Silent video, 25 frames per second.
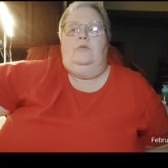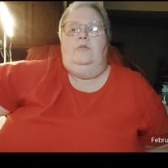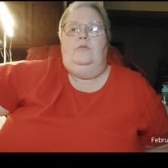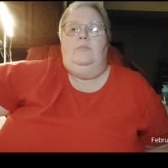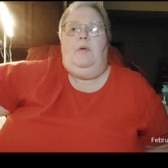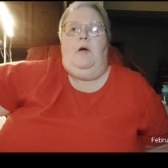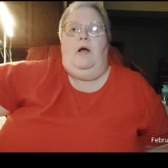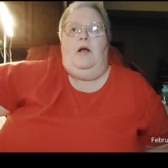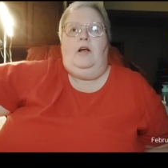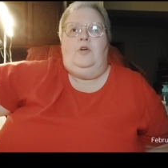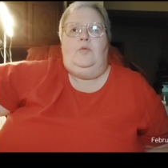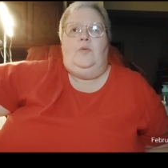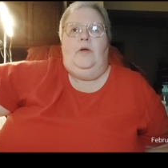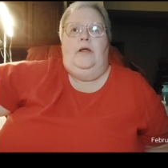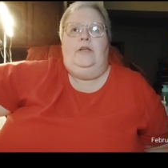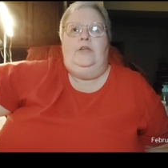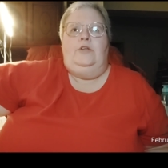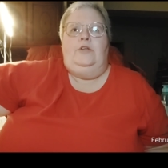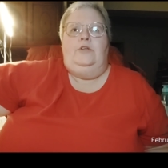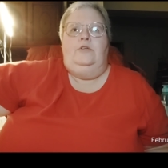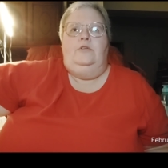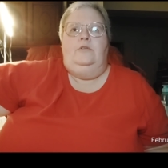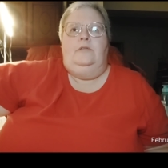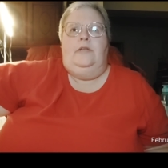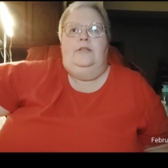there was a park
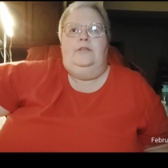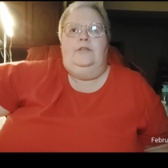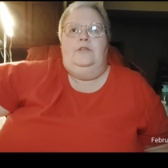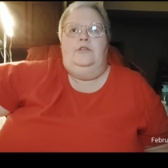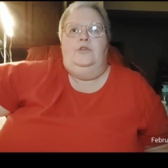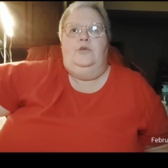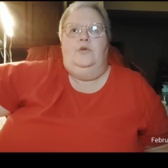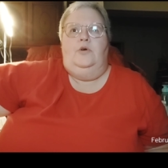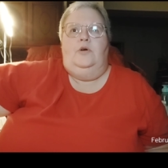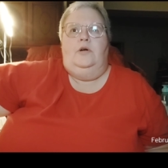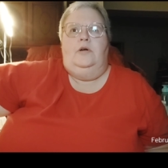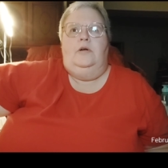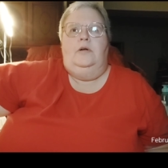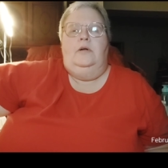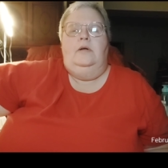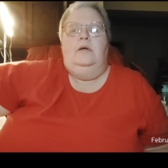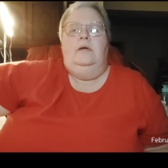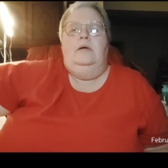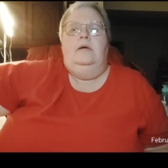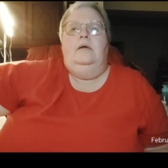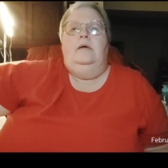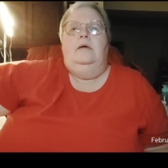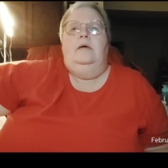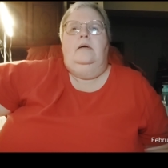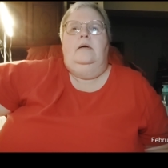ranger who led the tour.
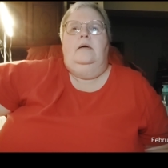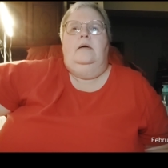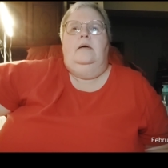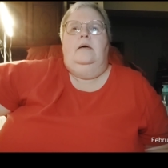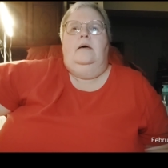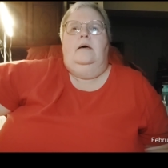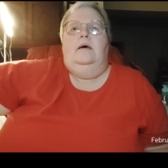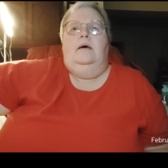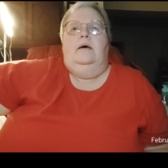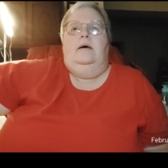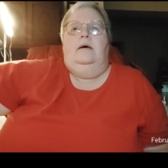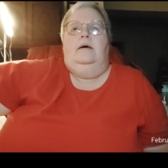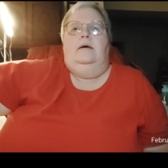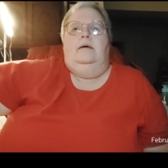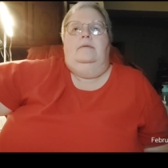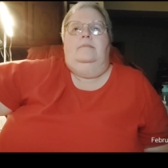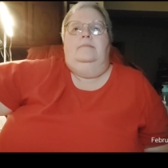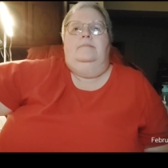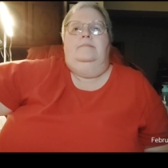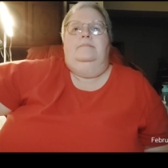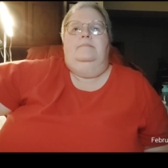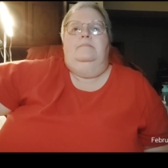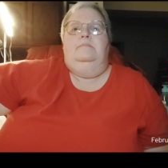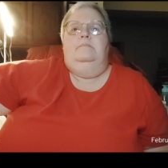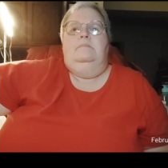
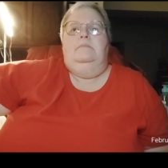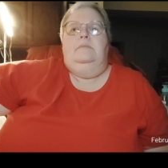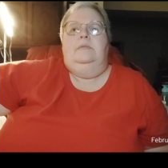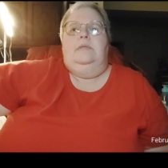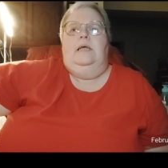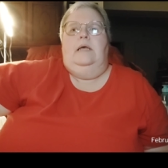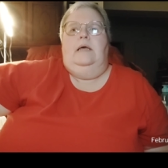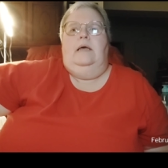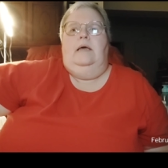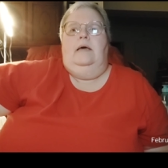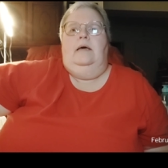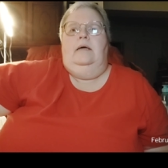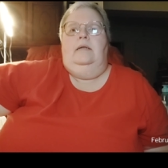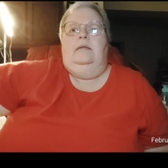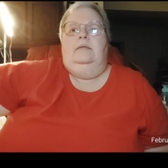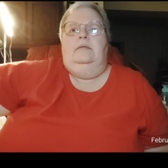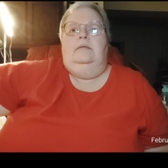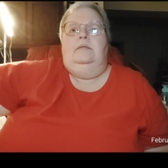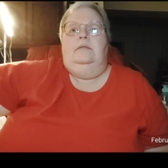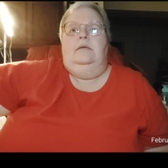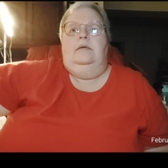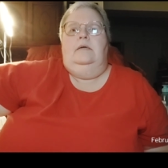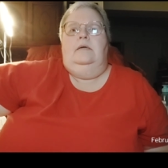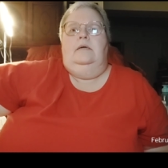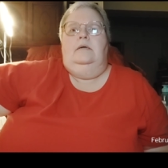
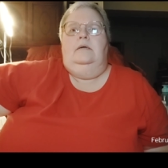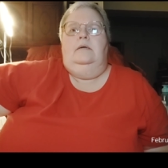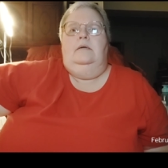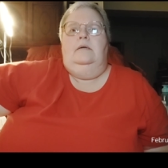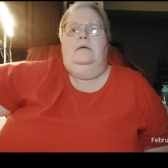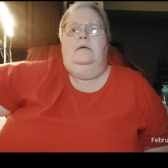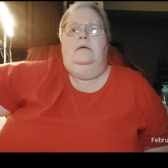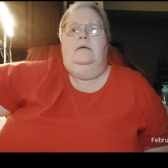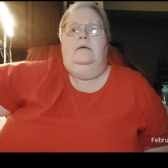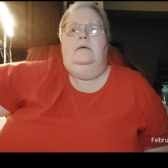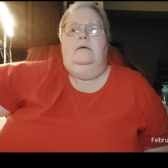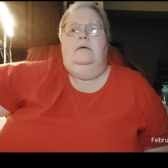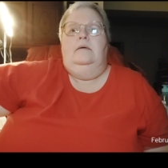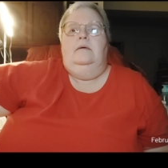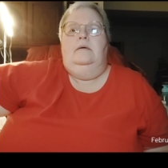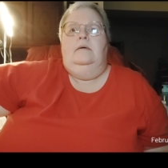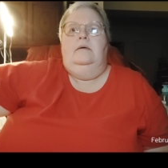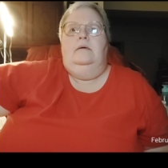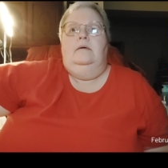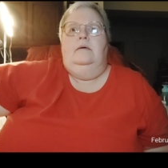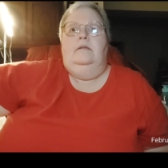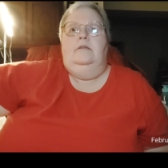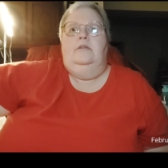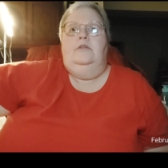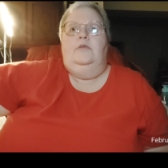And there
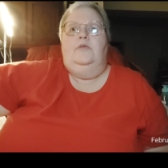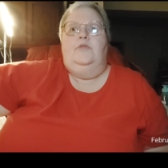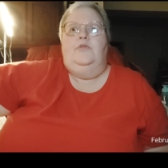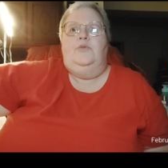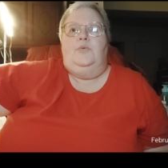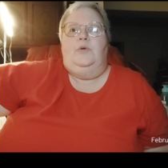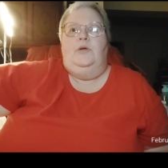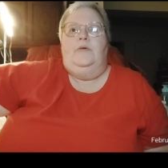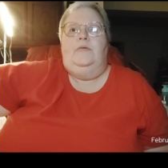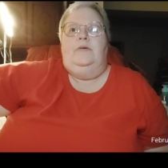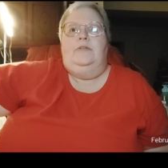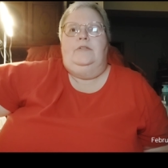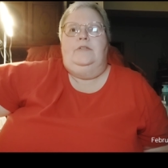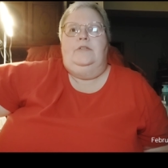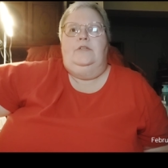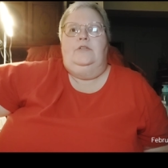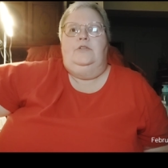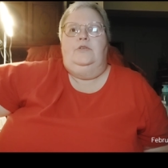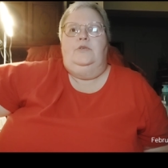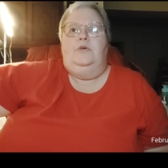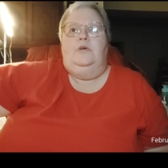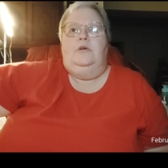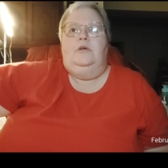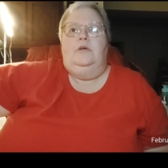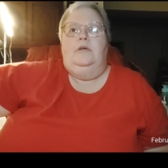were 3 of us on the
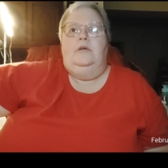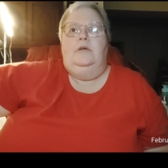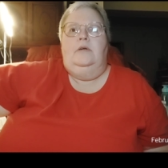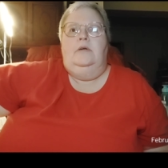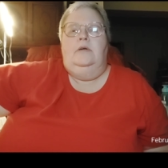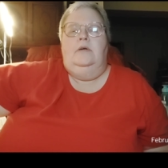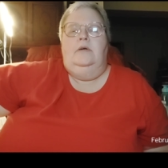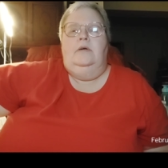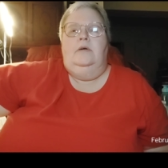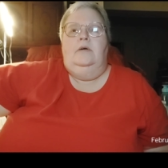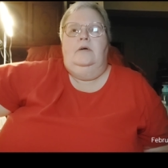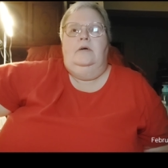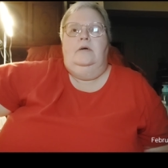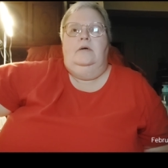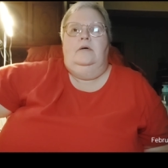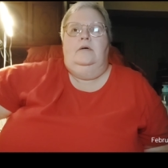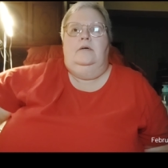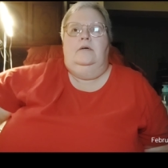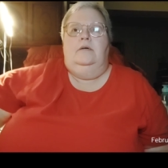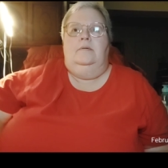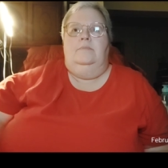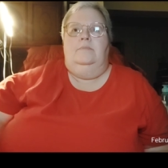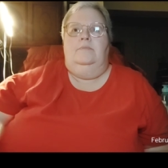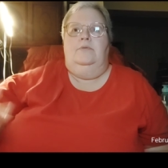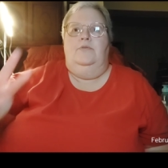tour.
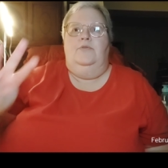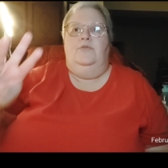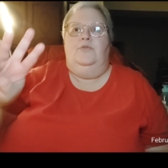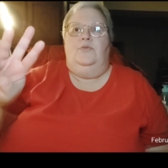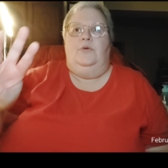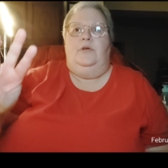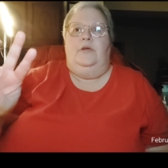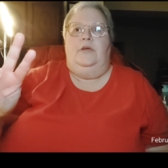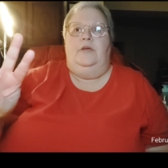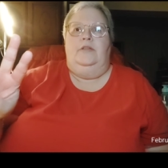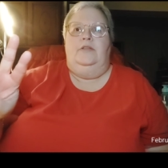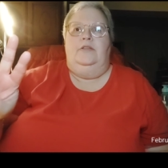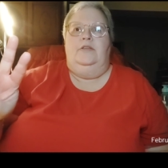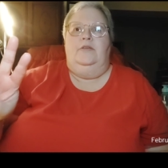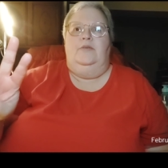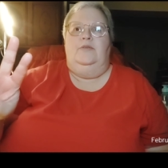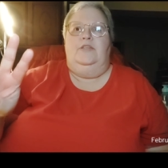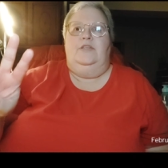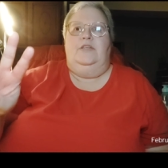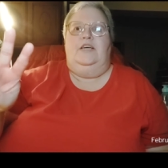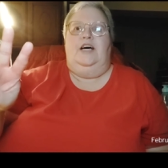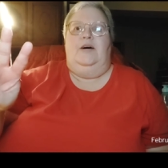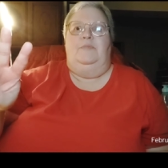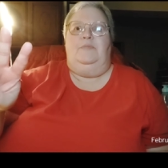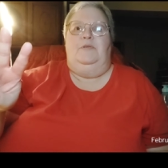3. There
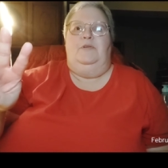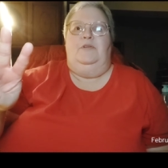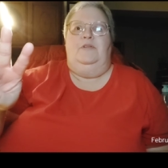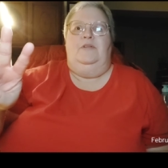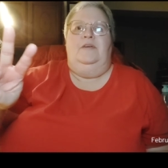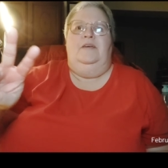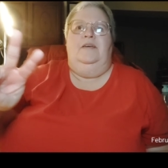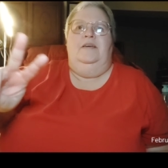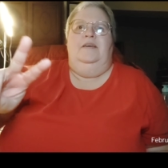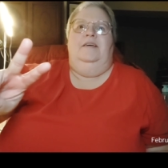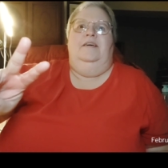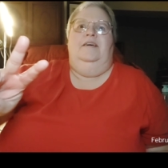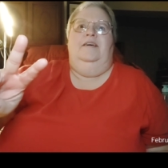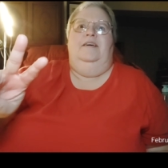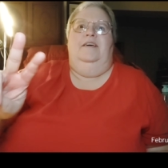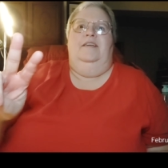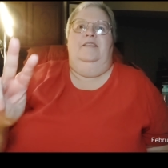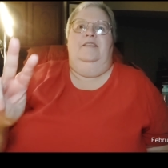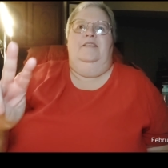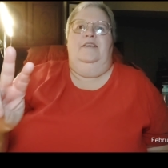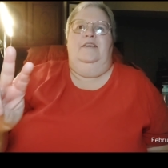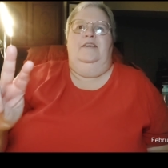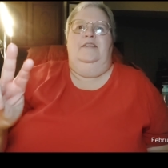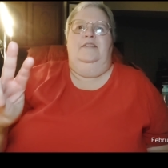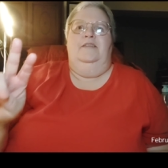was a couple,
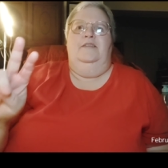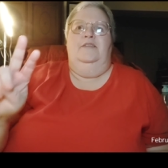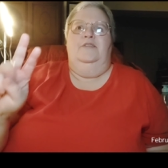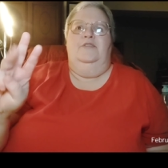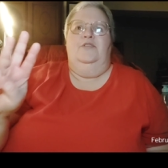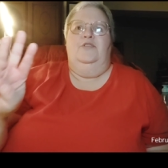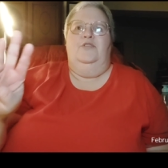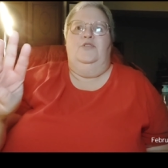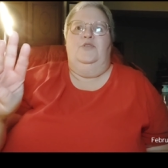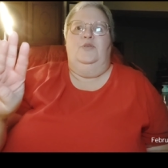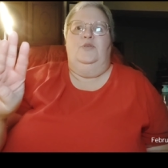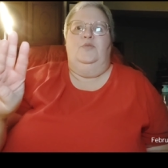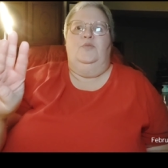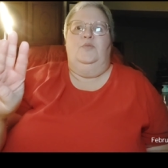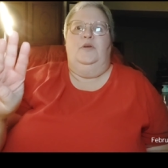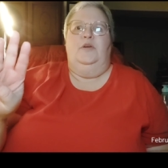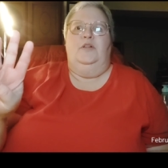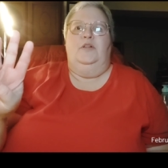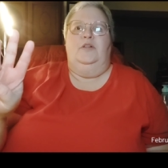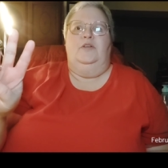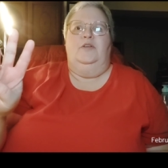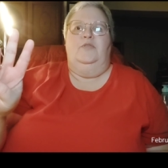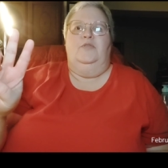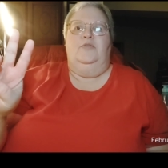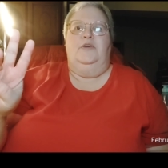and then the third
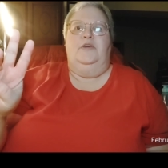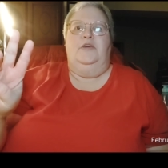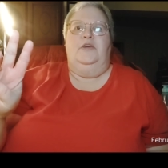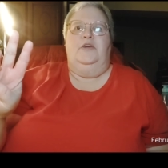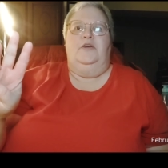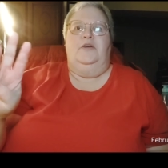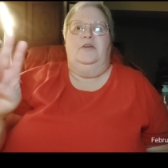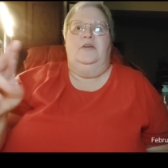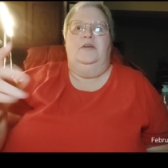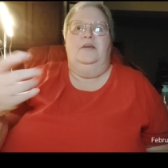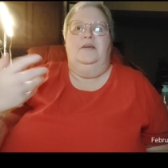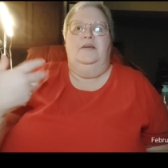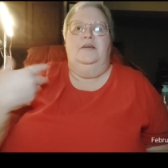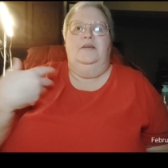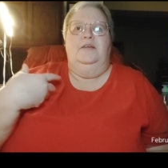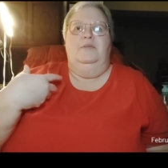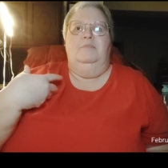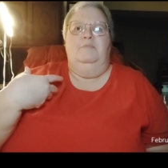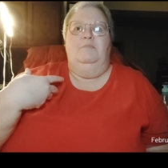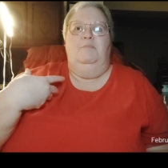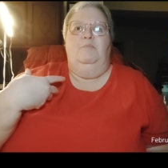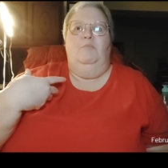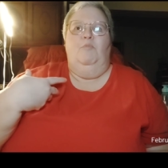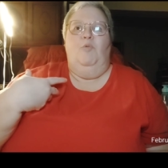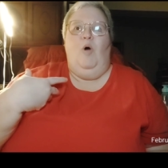wheel over here.
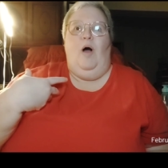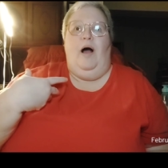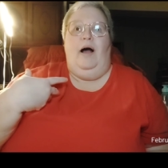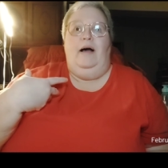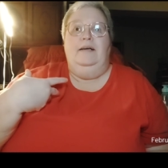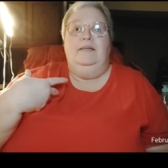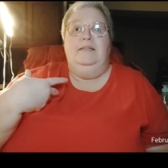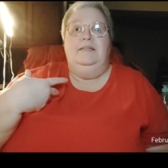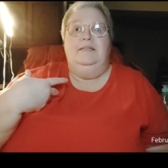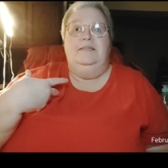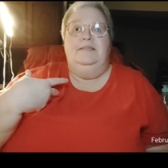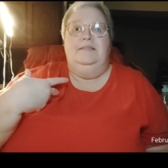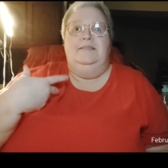Wow.